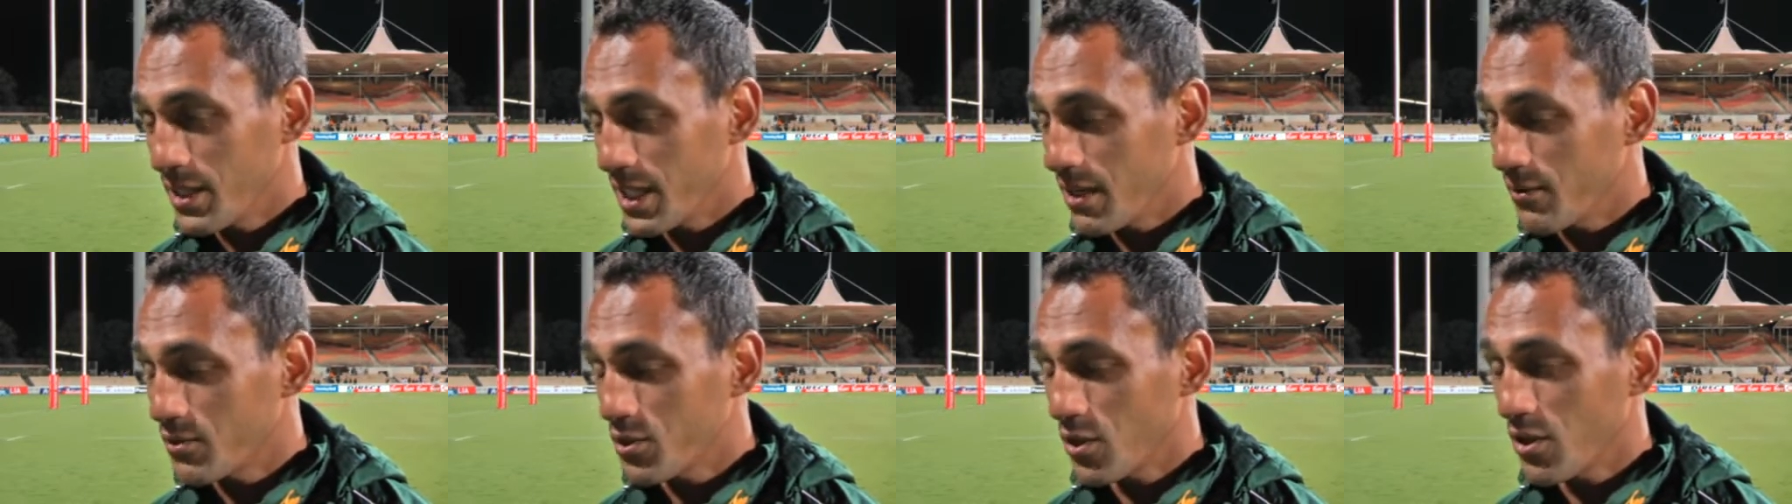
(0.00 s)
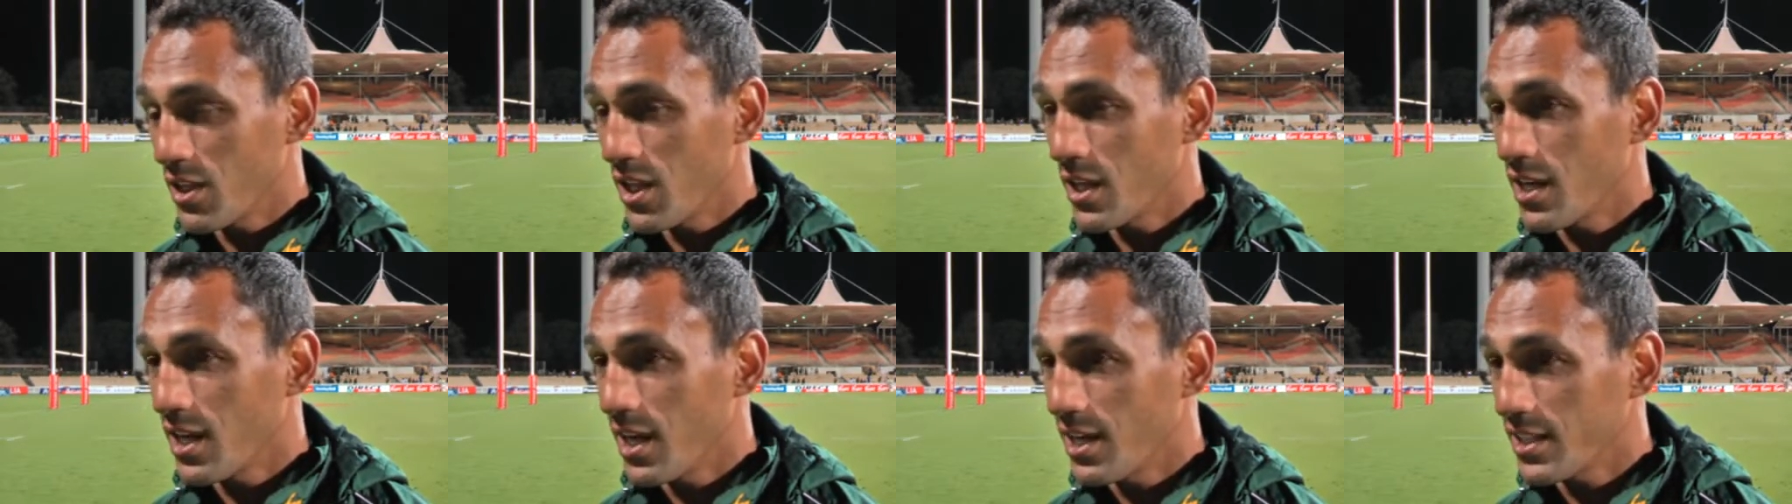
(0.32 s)
but I
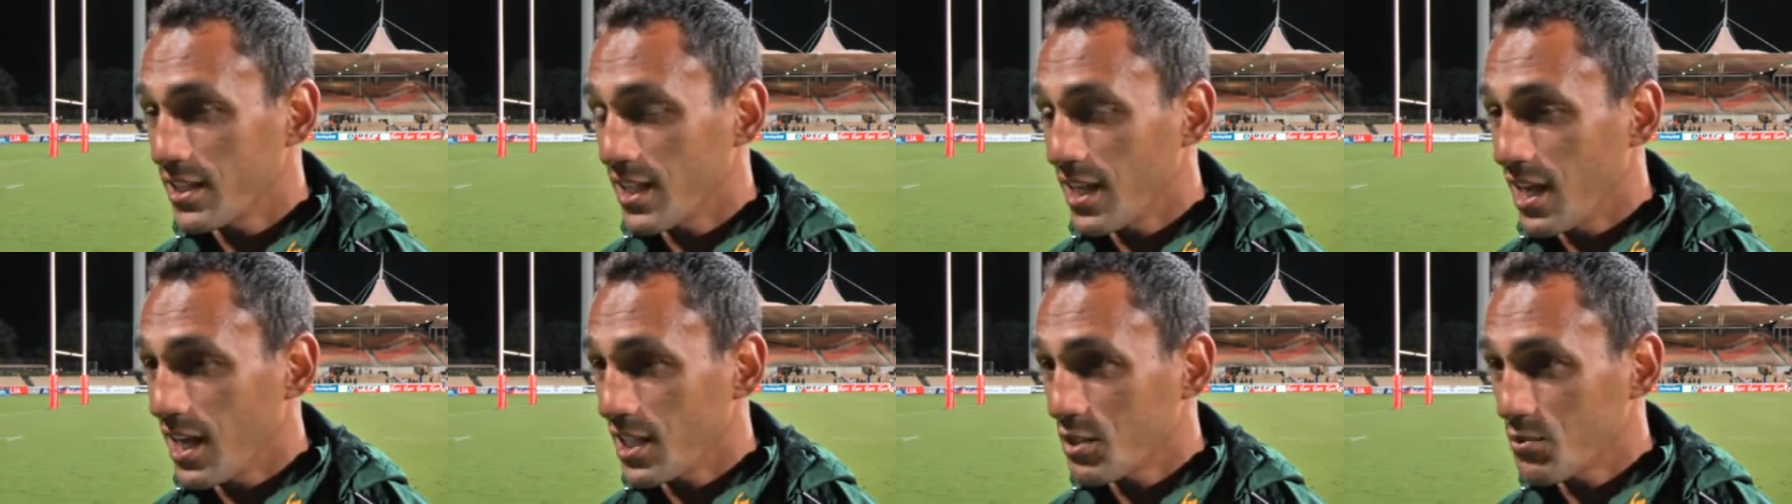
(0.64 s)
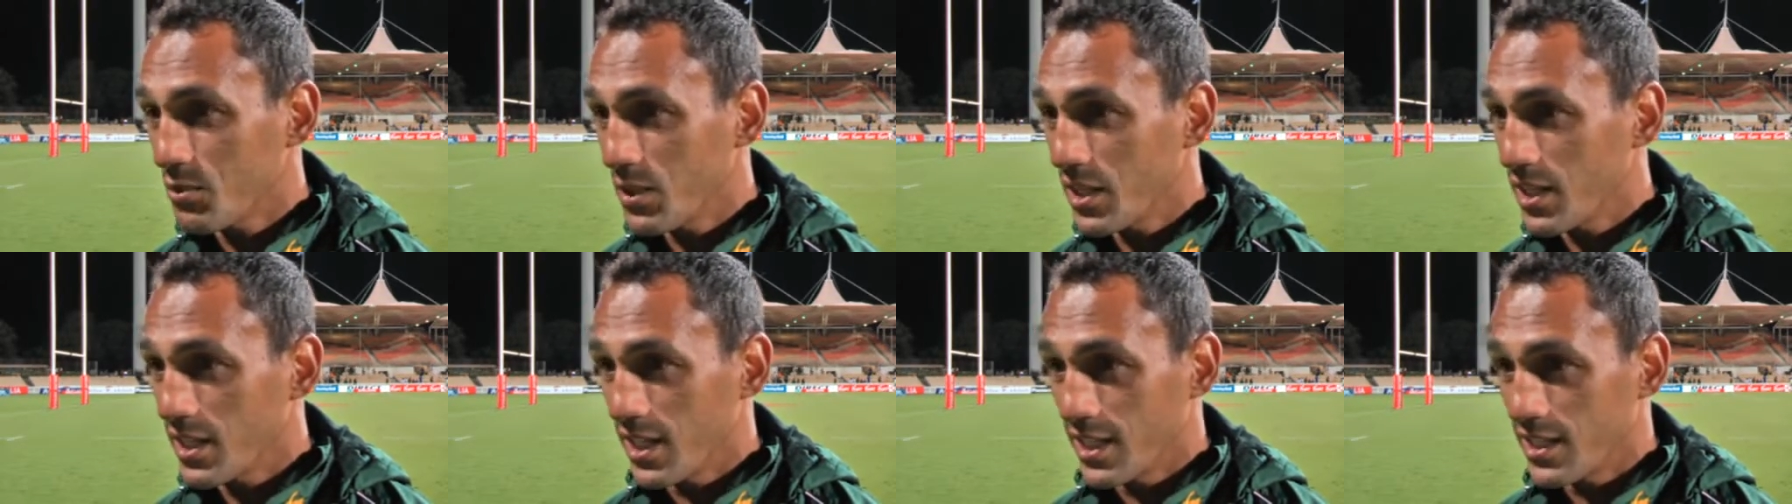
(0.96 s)
told the guys
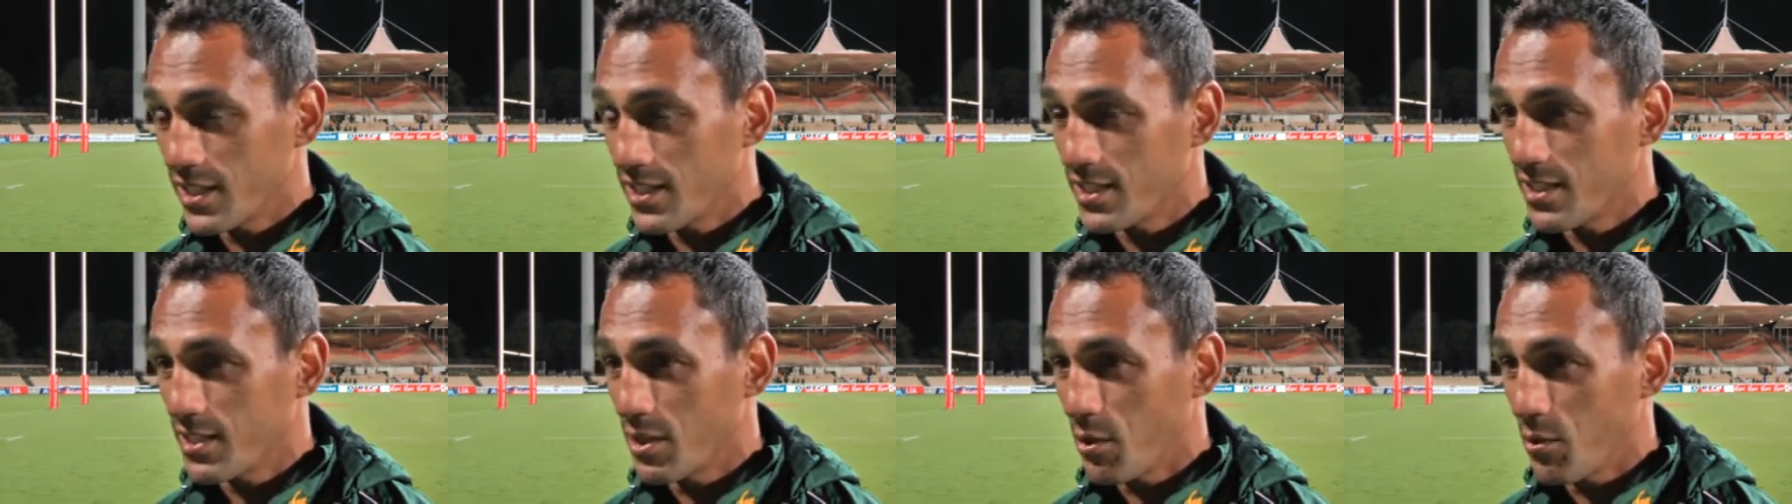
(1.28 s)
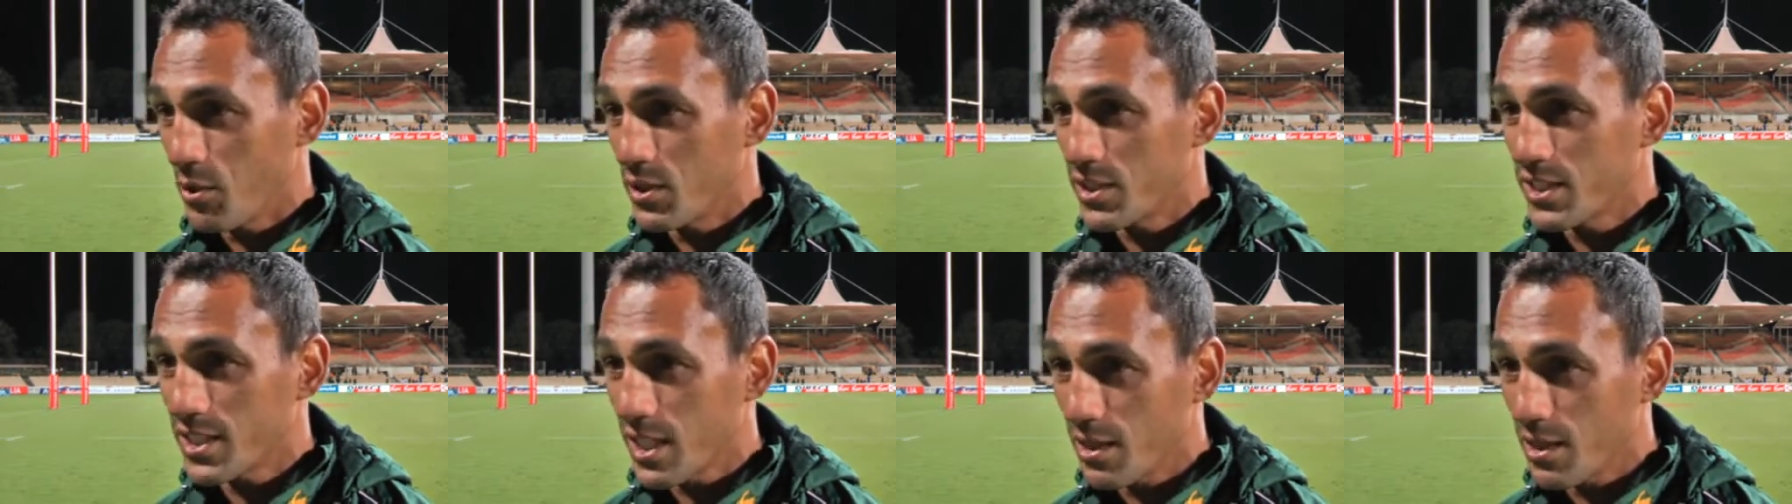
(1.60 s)
last week there will